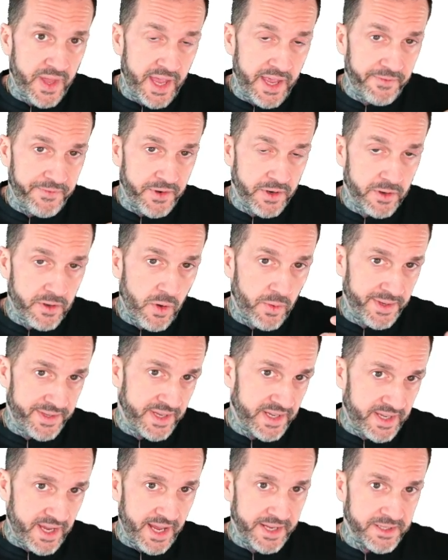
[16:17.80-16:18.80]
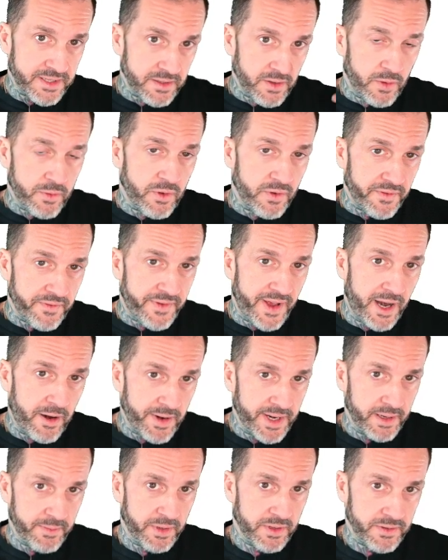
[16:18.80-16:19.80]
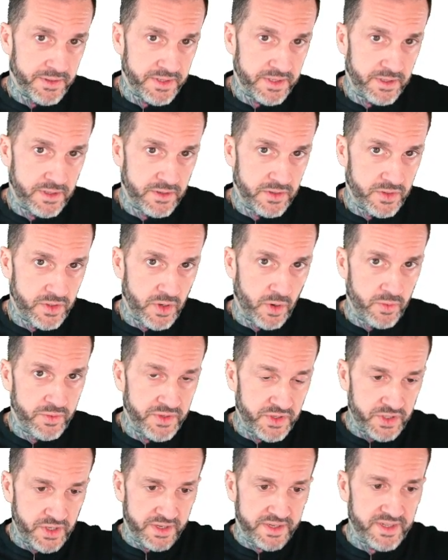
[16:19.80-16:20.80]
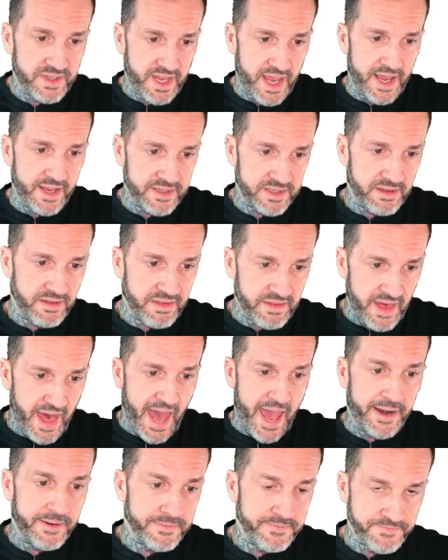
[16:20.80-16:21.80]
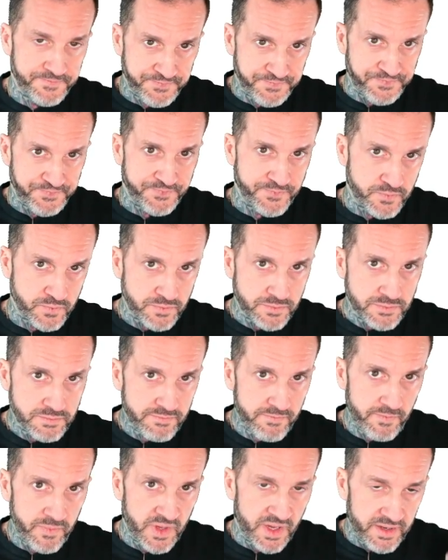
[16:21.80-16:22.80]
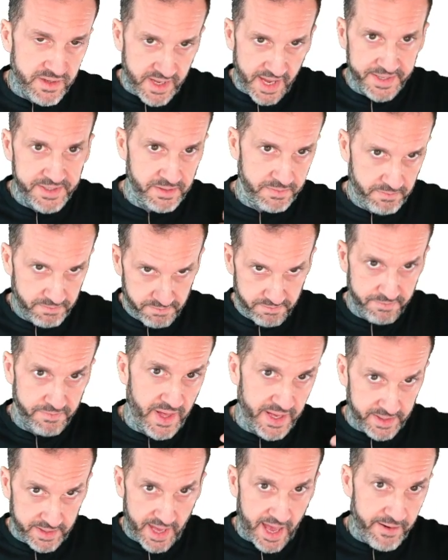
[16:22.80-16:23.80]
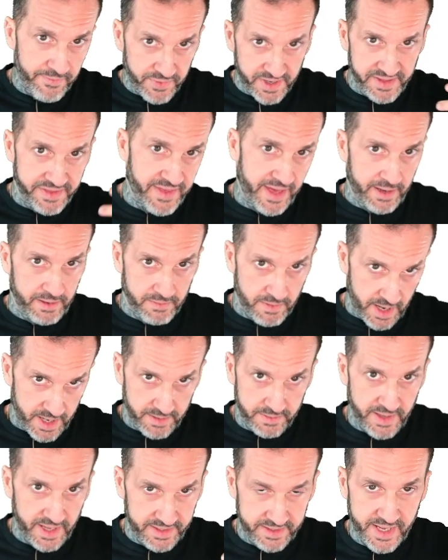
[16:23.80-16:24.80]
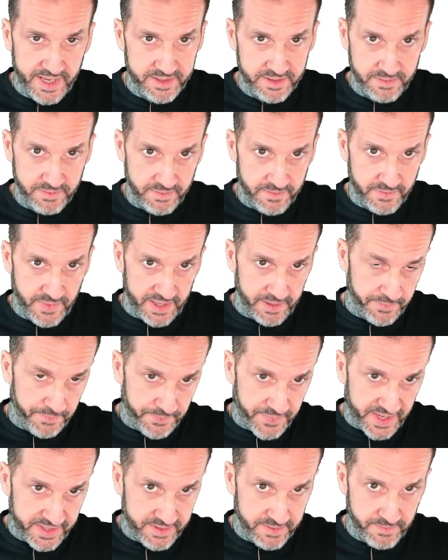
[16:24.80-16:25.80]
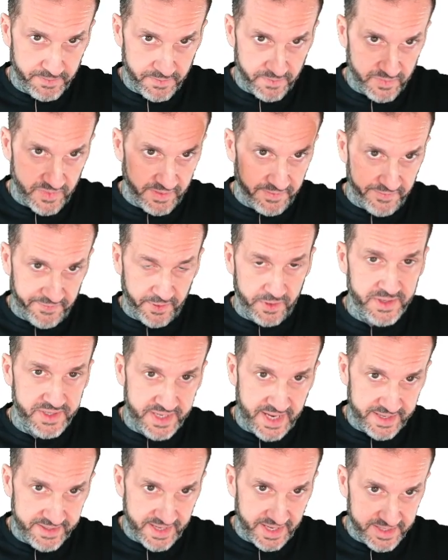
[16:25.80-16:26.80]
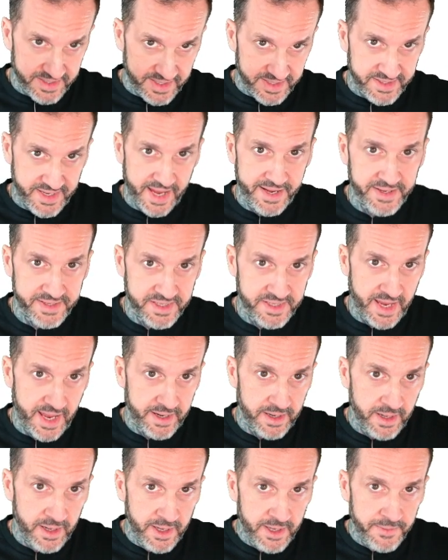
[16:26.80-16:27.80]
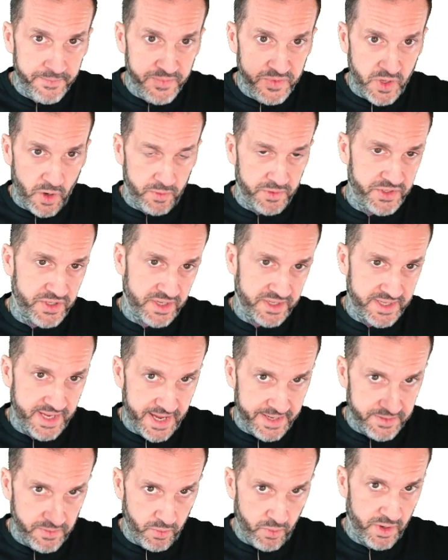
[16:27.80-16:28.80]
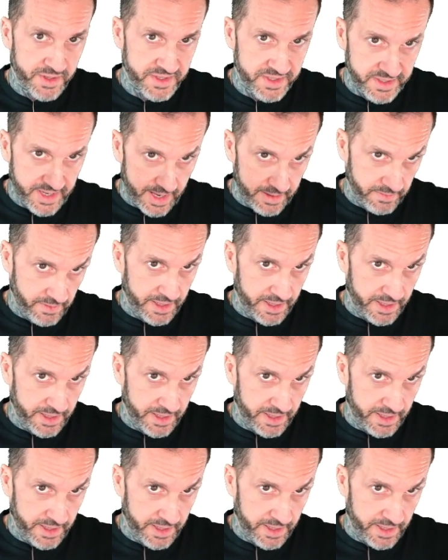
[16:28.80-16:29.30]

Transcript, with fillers: If you're going to test local variables, don't just test that test like everything, right? Like test like test the first set, test the second set. Don't just test one set.